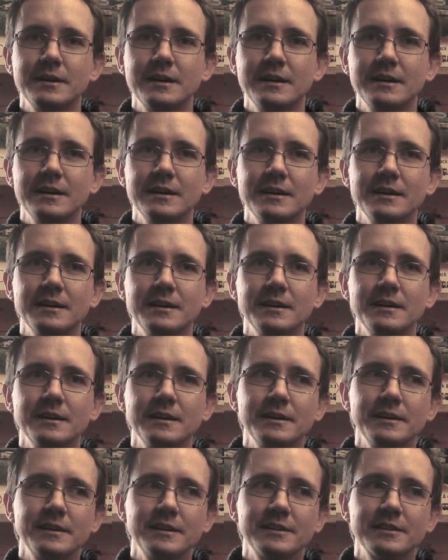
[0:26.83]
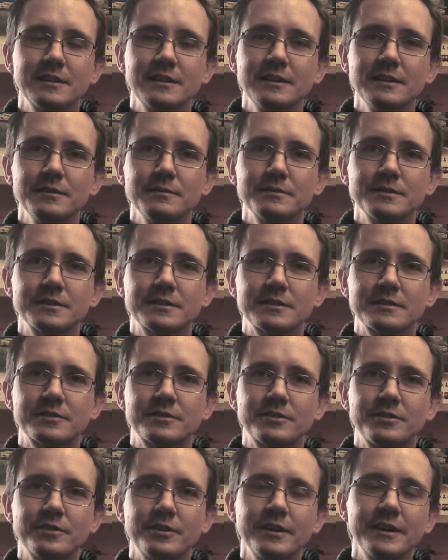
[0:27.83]
Uh, initially I was
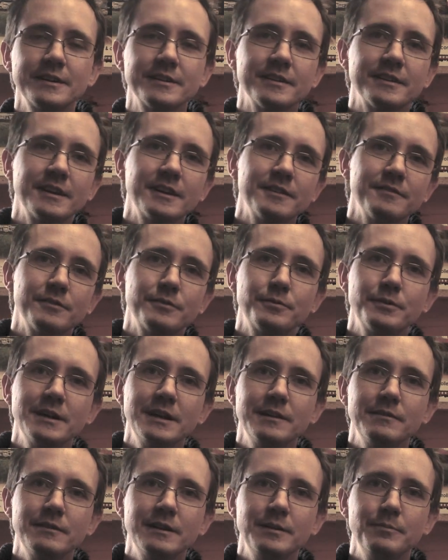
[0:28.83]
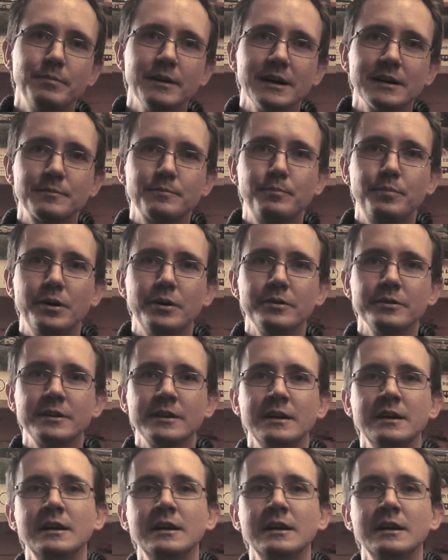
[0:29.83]
trying to think of a really really bad pun